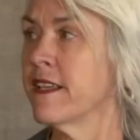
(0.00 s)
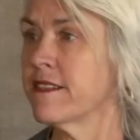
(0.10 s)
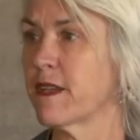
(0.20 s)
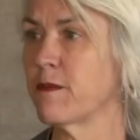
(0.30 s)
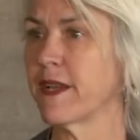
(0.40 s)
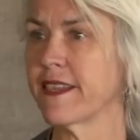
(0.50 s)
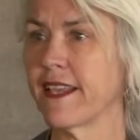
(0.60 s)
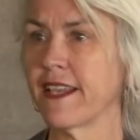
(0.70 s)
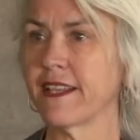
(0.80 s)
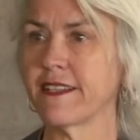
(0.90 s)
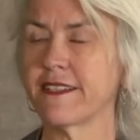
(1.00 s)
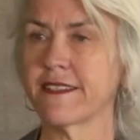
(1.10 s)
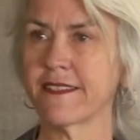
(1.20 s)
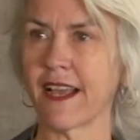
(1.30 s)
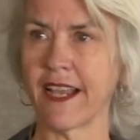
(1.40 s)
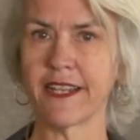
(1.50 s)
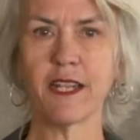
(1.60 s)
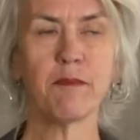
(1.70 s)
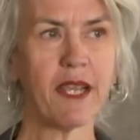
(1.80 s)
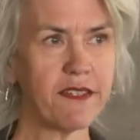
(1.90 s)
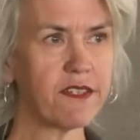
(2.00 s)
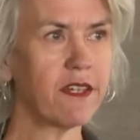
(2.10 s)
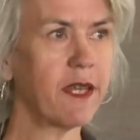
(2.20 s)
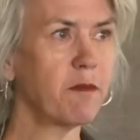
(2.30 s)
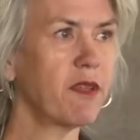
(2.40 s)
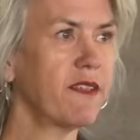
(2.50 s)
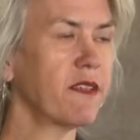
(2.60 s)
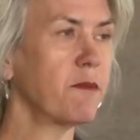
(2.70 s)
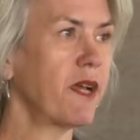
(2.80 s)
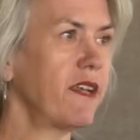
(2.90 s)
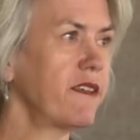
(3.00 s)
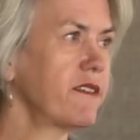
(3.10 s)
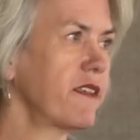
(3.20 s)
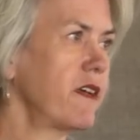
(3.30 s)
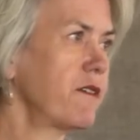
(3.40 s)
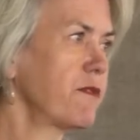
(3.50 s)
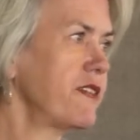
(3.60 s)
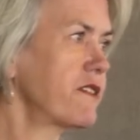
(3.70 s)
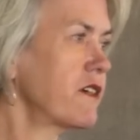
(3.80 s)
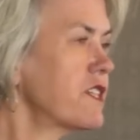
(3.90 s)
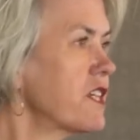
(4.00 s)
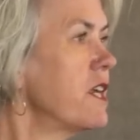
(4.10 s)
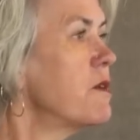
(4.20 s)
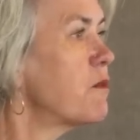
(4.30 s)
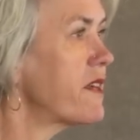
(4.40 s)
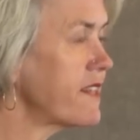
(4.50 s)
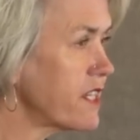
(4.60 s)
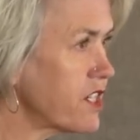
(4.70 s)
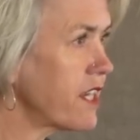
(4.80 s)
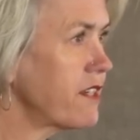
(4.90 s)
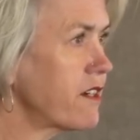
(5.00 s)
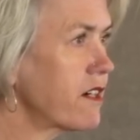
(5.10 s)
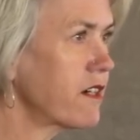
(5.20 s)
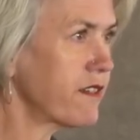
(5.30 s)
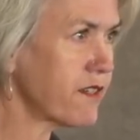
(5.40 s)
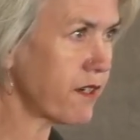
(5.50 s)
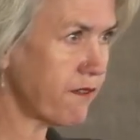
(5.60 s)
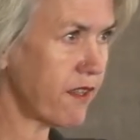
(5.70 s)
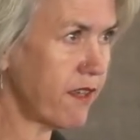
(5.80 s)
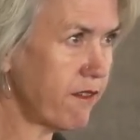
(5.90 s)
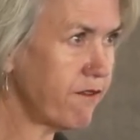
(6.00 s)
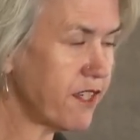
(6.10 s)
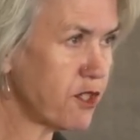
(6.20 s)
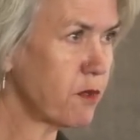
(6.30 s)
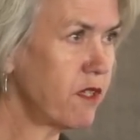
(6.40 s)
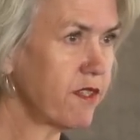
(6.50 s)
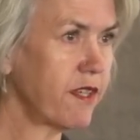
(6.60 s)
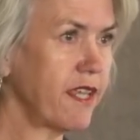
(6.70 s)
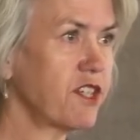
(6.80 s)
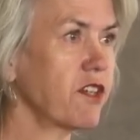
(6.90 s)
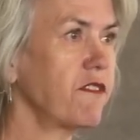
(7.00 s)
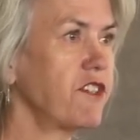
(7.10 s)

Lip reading: So what they decided based on implicit bias research was that gender, sort of the visual nature of